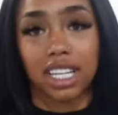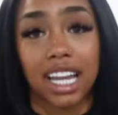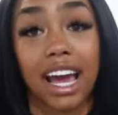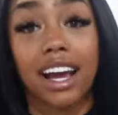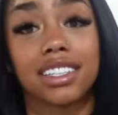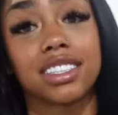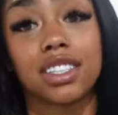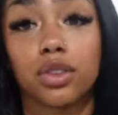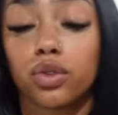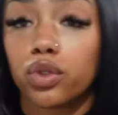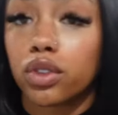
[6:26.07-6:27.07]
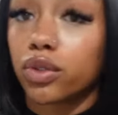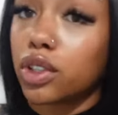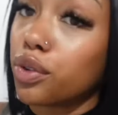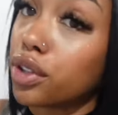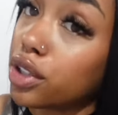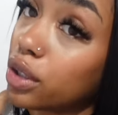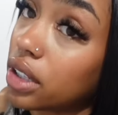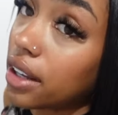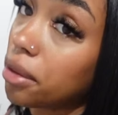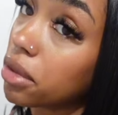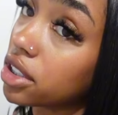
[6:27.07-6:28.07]
And I actually really, really do
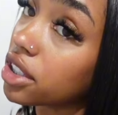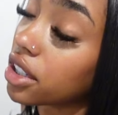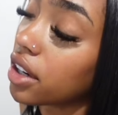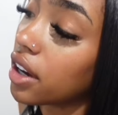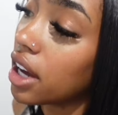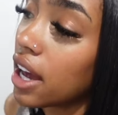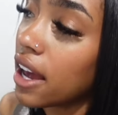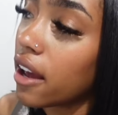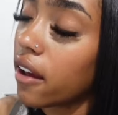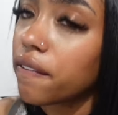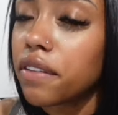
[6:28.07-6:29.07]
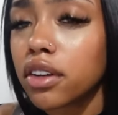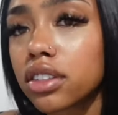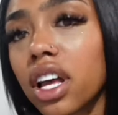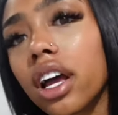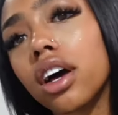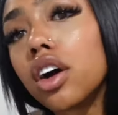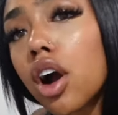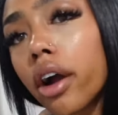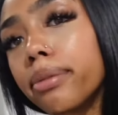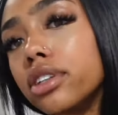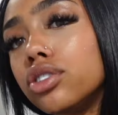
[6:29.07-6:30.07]
love the material. It feels like a
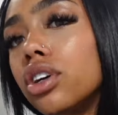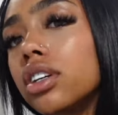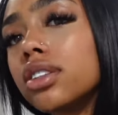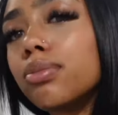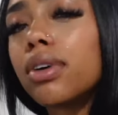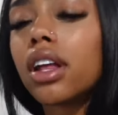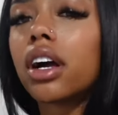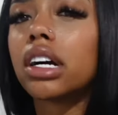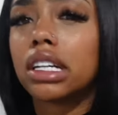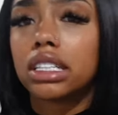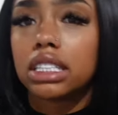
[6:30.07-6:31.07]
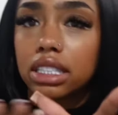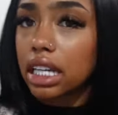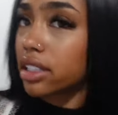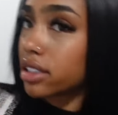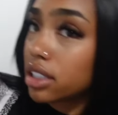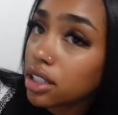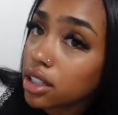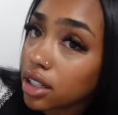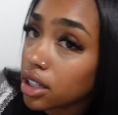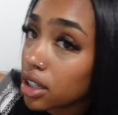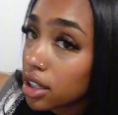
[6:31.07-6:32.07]
carpet dress, but like a sexy
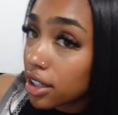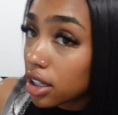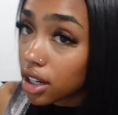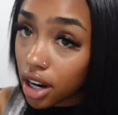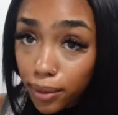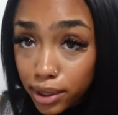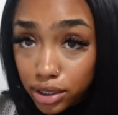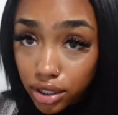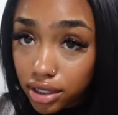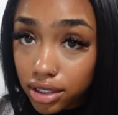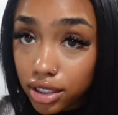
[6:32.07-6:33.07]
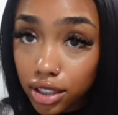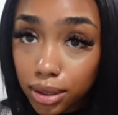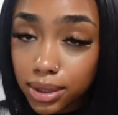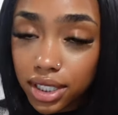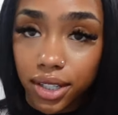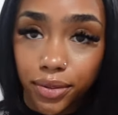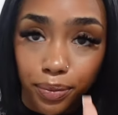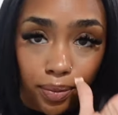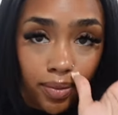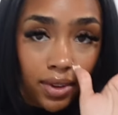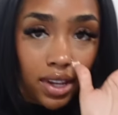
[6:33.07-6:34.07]
carpet dress. You know what I'm saying?
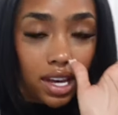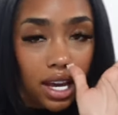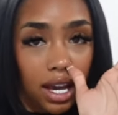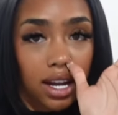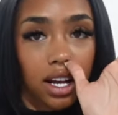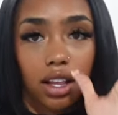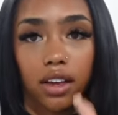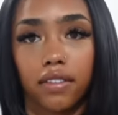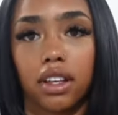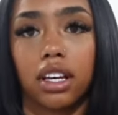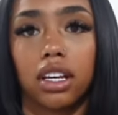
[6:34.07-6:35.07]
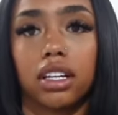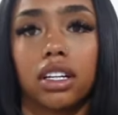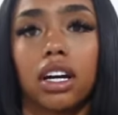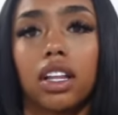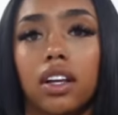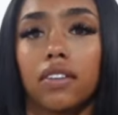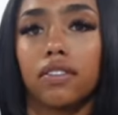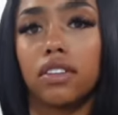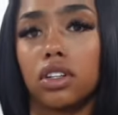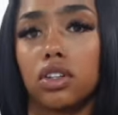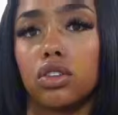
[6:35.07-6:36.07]
And I love the end. I love
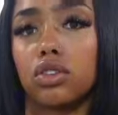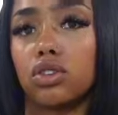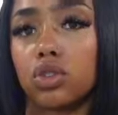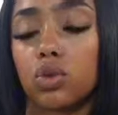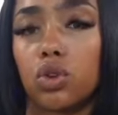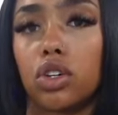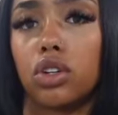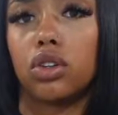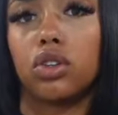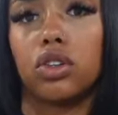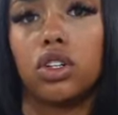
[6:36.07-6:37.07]
the little swirl.